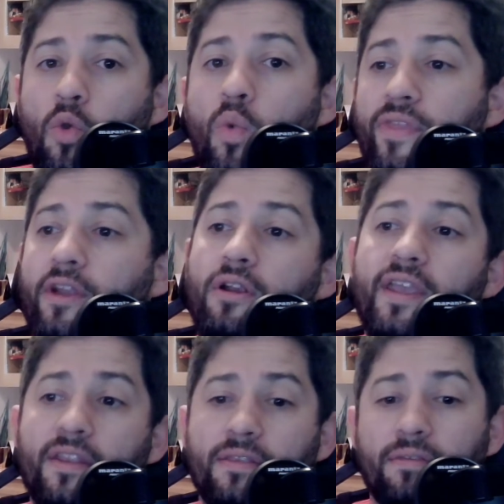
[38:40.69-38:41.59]
when they're
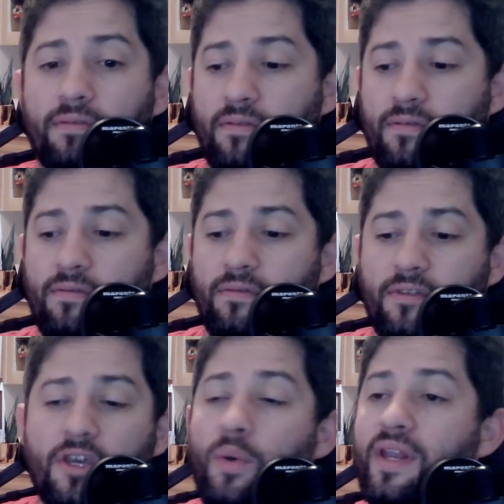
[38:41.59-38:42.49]
in
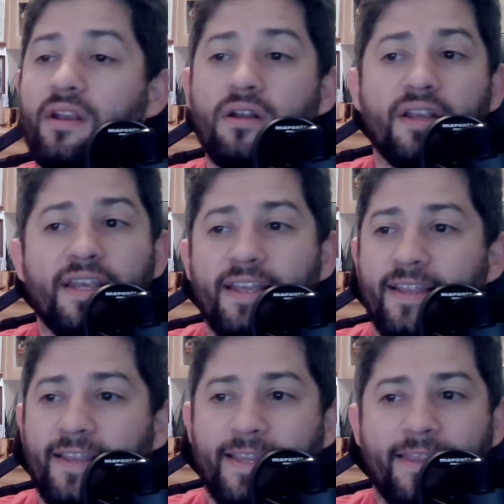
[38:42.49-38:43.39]
going here,
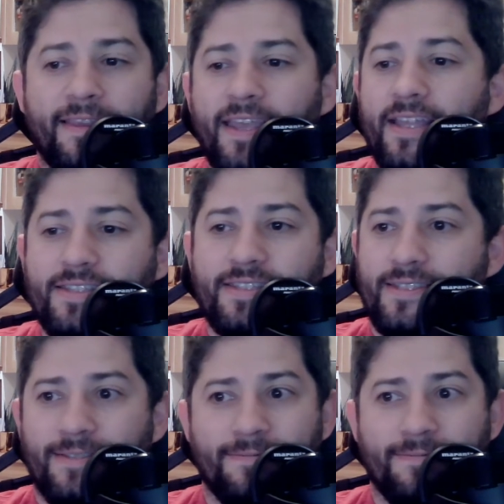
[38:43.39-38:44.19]
it's,